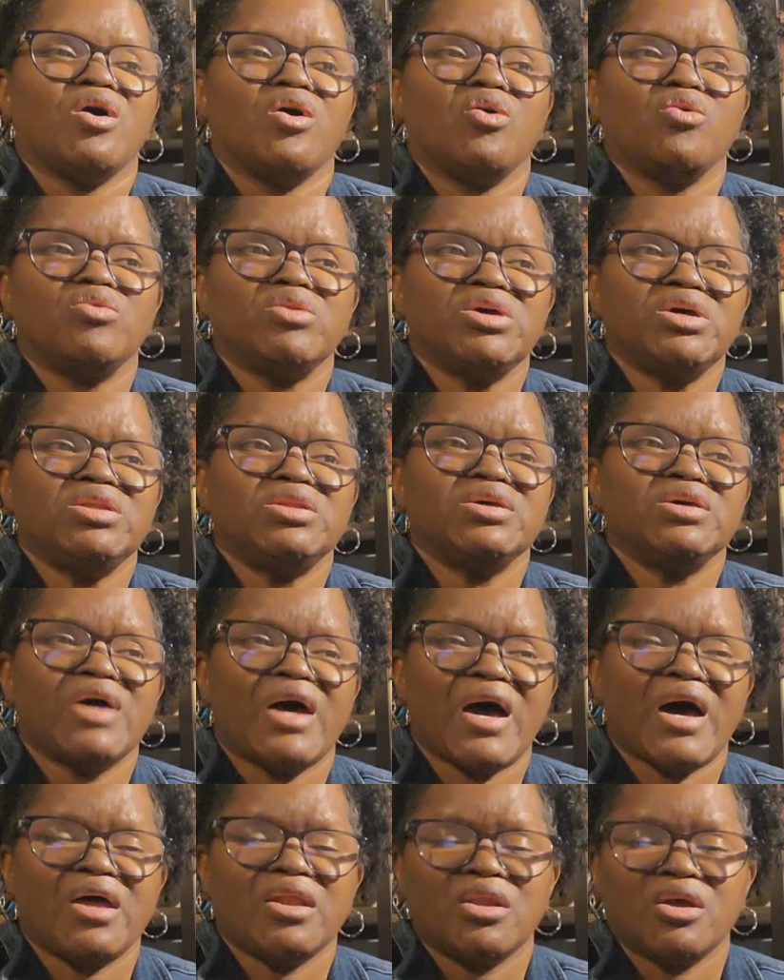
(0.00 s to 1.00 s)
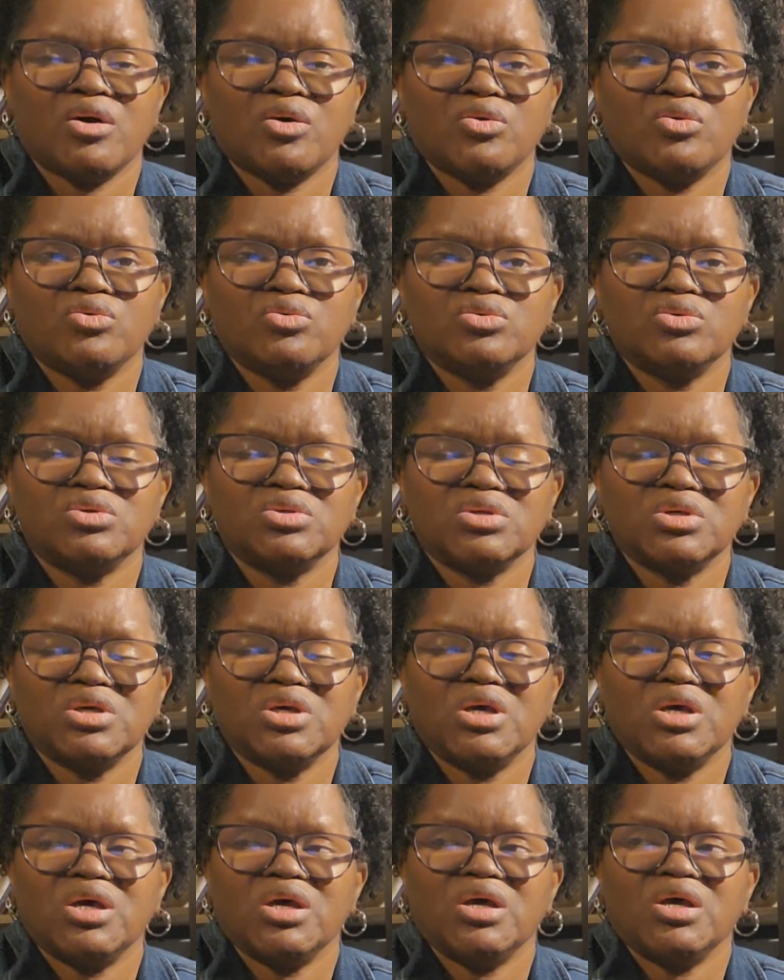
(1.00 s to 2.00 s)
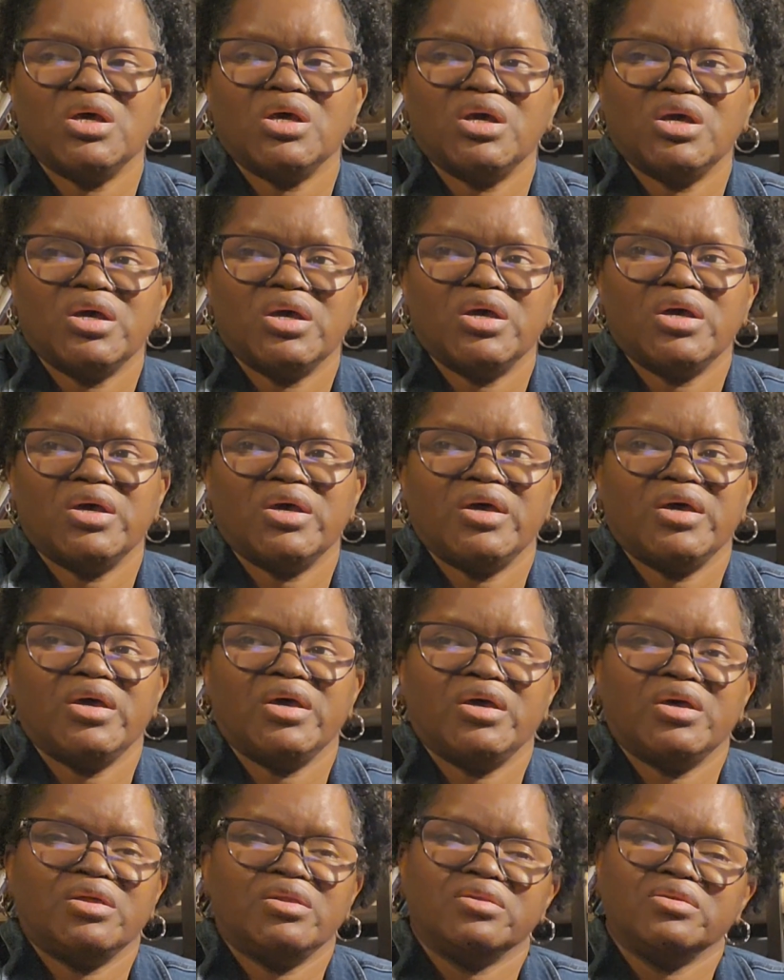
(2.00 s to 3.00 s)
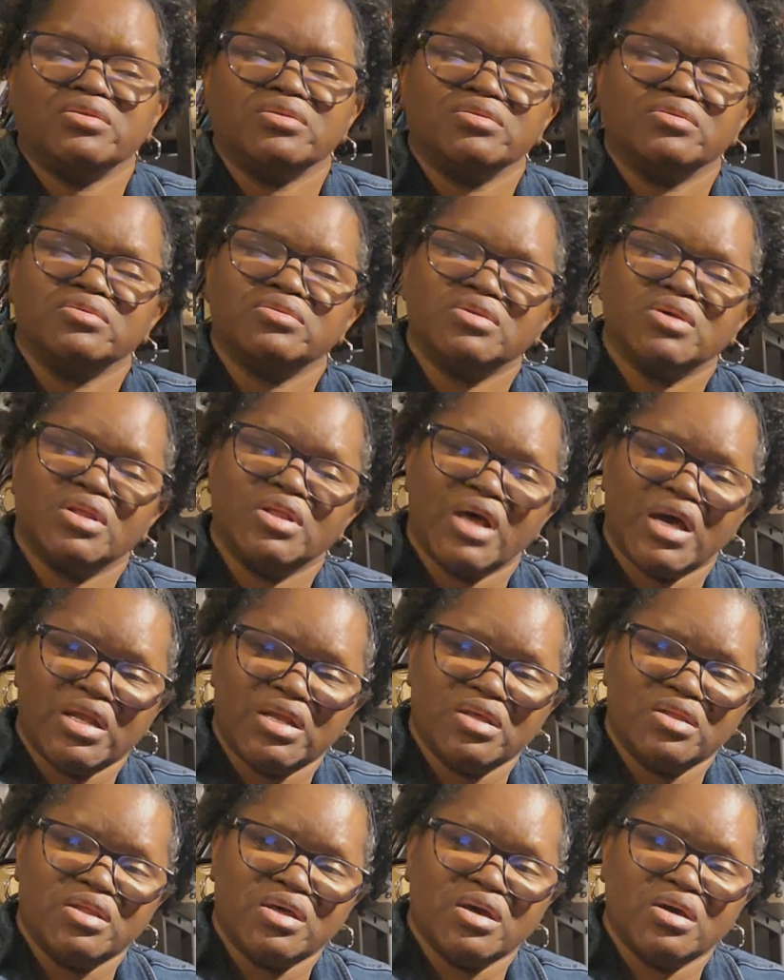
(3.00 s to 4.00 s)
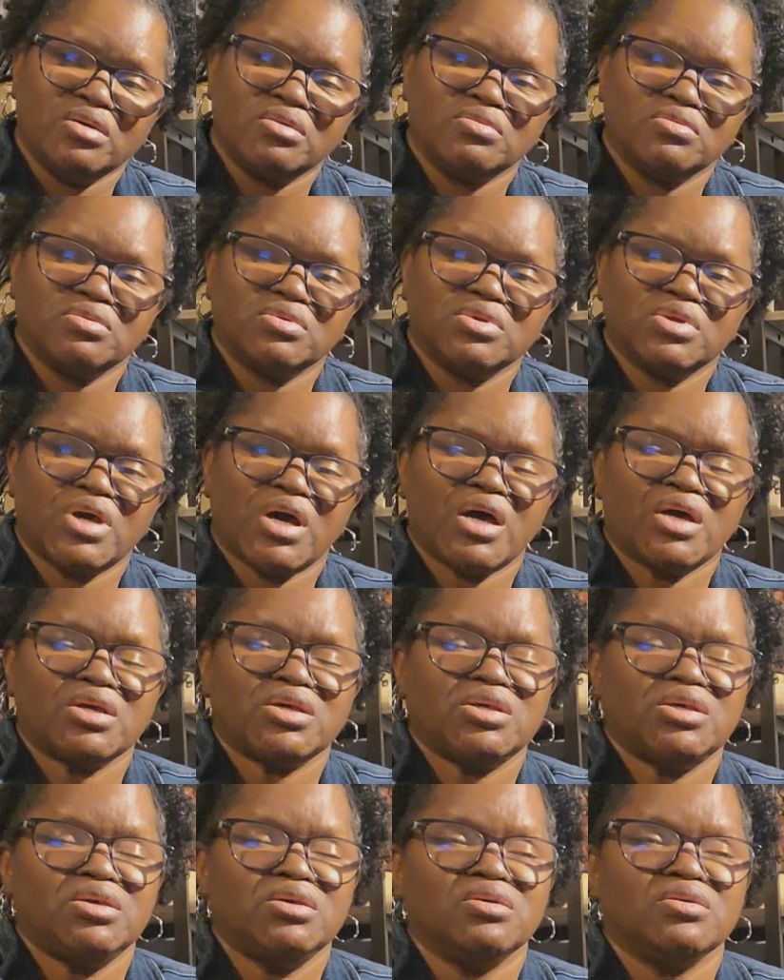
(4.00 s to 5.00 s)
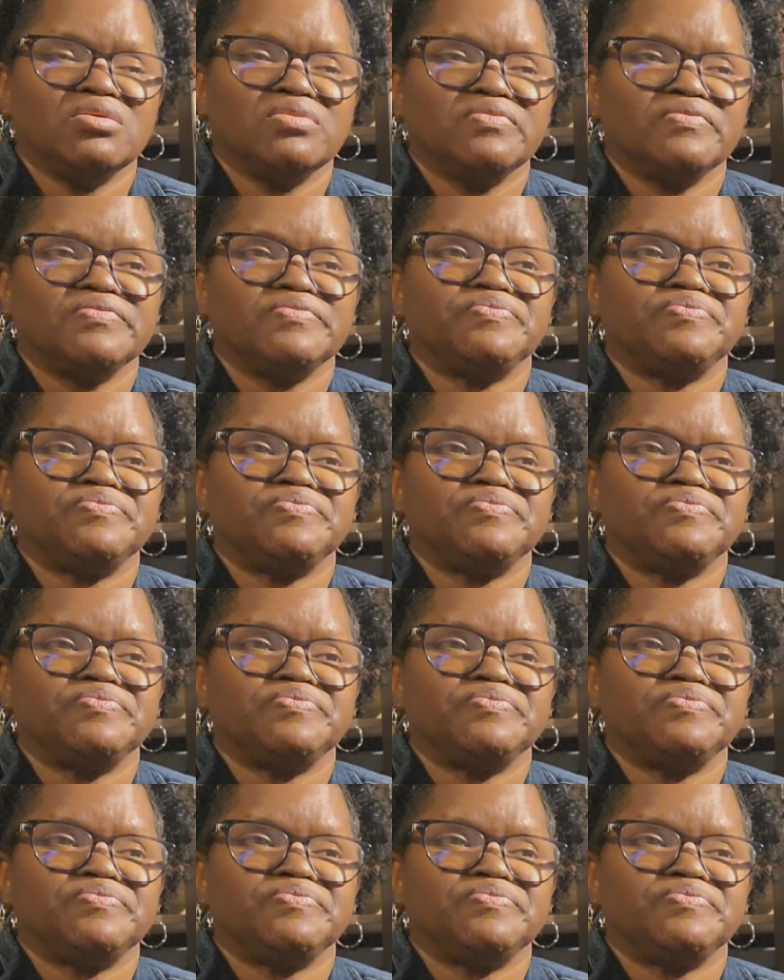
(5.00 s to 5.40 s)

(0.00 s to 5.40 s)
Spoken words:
Only the guy knows, and the lady that got killed.